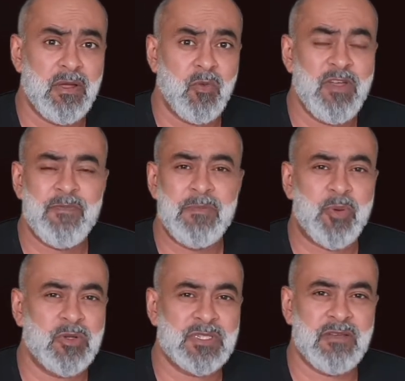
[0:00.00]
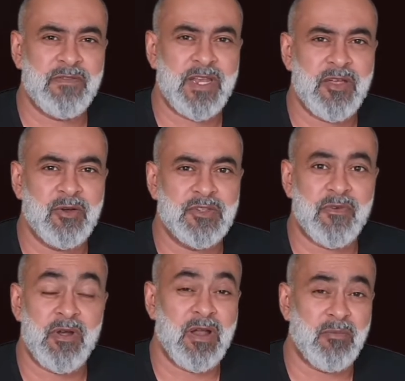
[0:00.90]
we've been posting videos
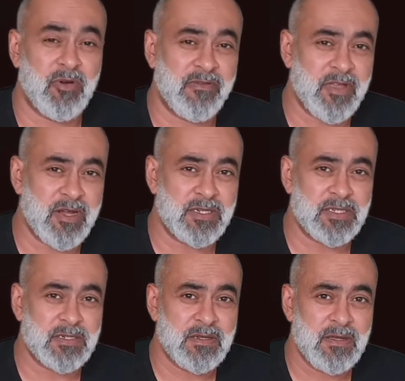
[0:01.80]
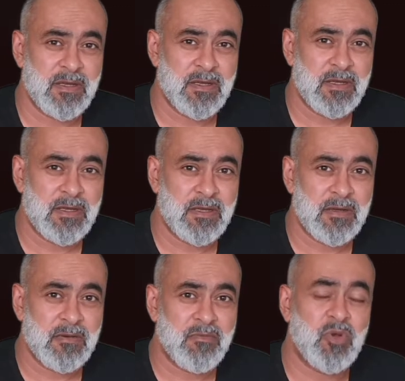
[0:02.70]
for a number of years,
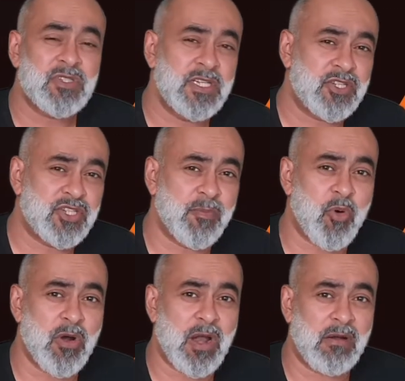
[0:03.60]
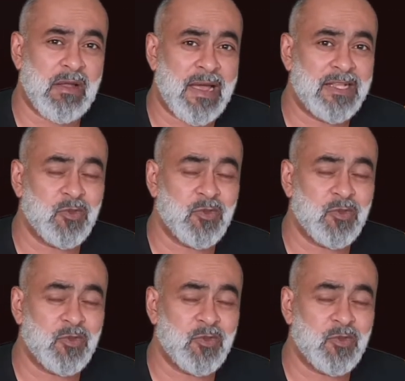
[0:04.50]
mostly to support our clients with